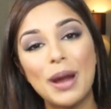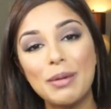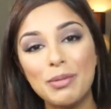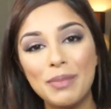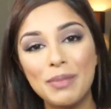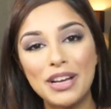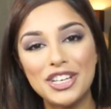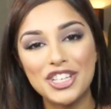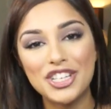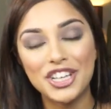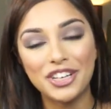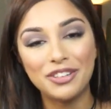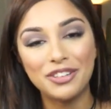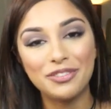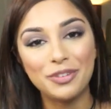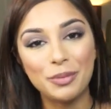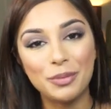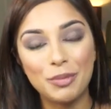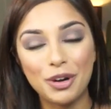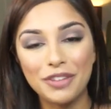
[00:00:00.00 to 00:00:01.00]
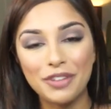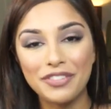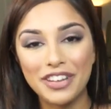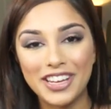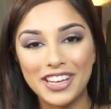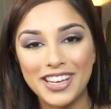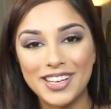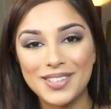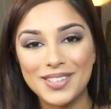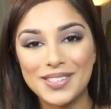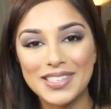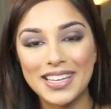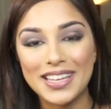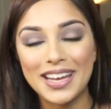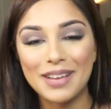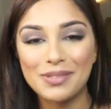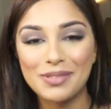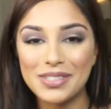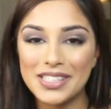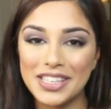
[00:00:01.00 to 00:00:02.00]
to my channel for more videos, and
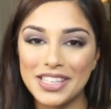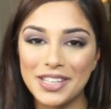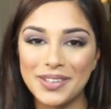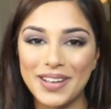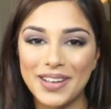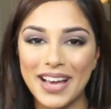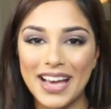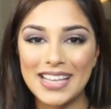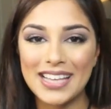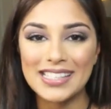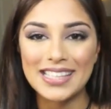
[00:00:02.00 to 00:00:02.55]
I will see you guys